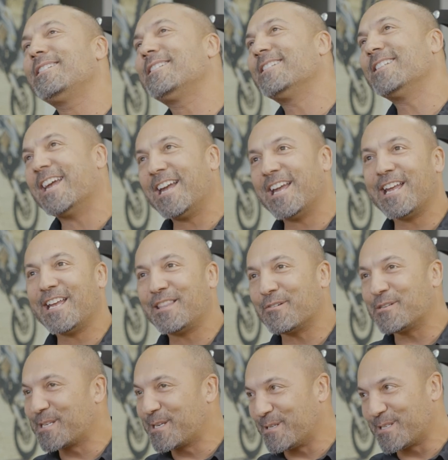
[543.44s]
what they say
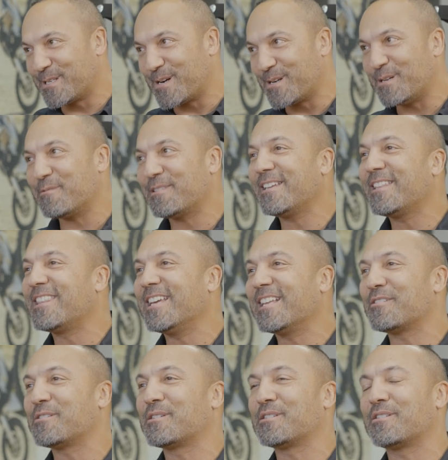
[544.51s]
their skills are, not what they
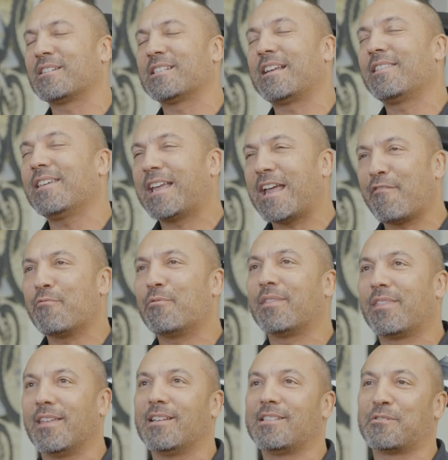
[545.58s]
think their skills are, because I think
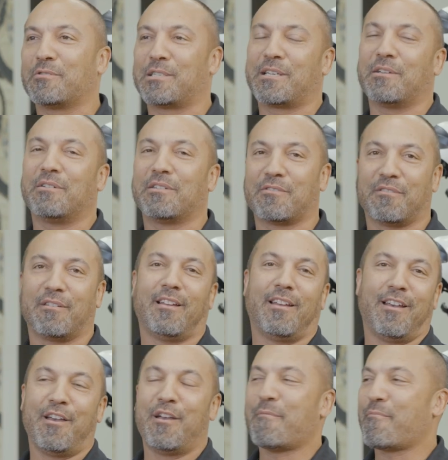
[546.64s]
everyone thinks their skills are
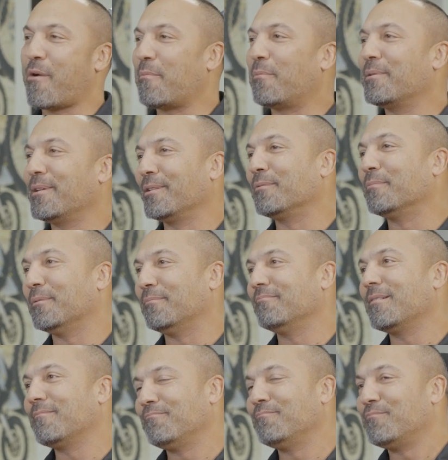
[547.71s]
probably a little bit
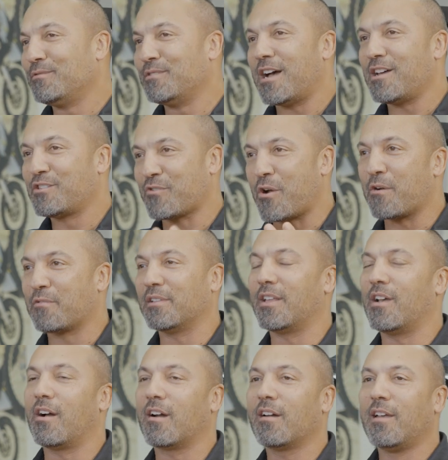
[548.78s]
stronger than
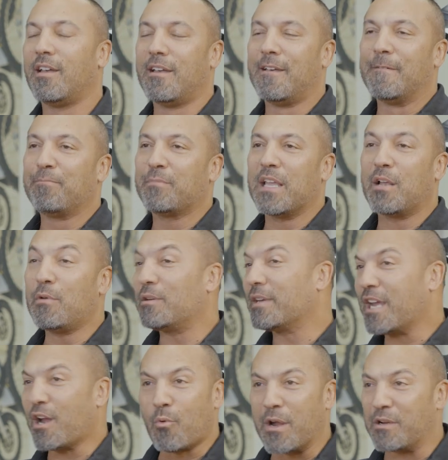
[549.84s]
they are. And we
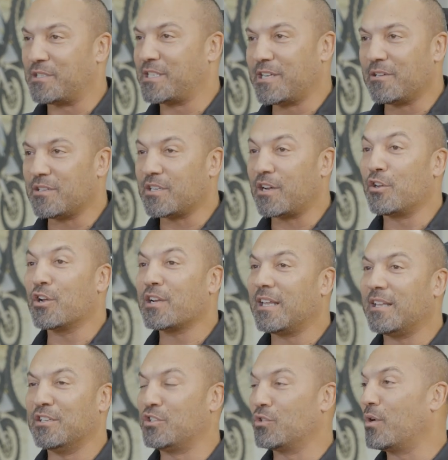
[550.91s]
don't care what your skills are. You're
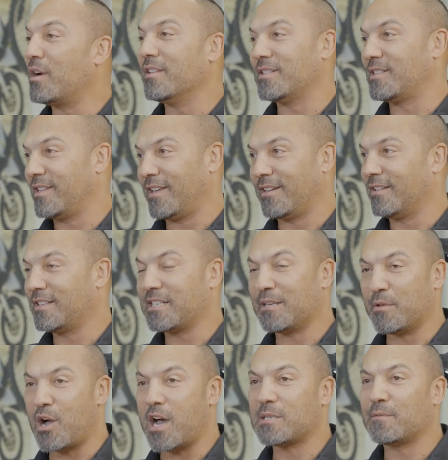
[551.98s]
going to enjoy this thing. It's
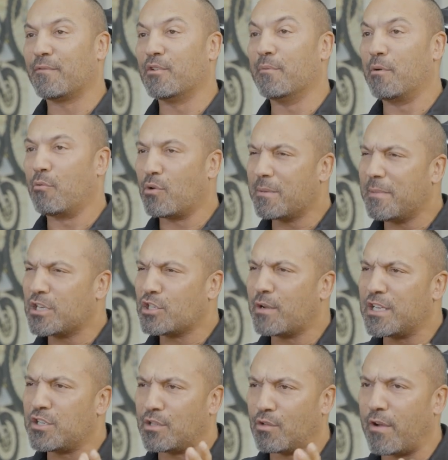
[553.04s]
going to be awesome for you, but we want to make
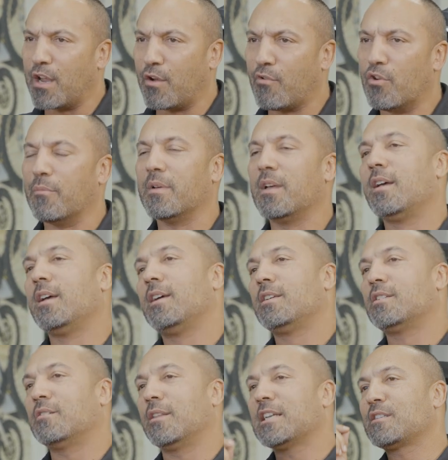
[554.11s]
sure we get you in the right group.
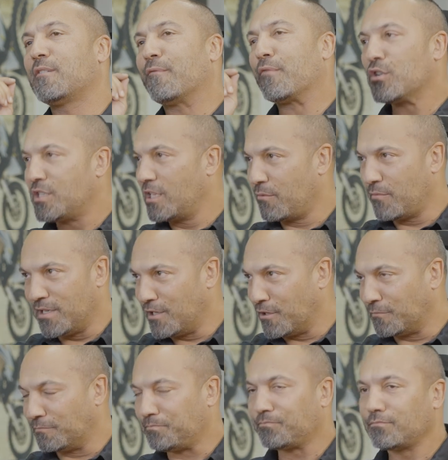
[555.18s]
So that's the first thing we
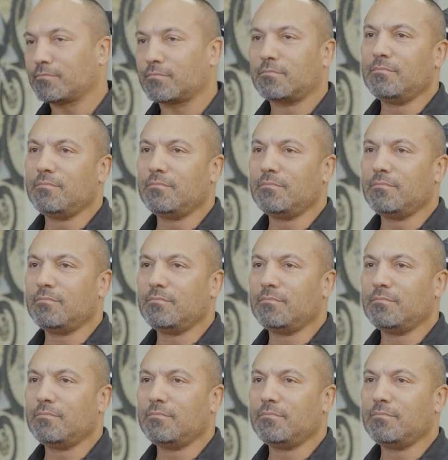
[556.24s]
do.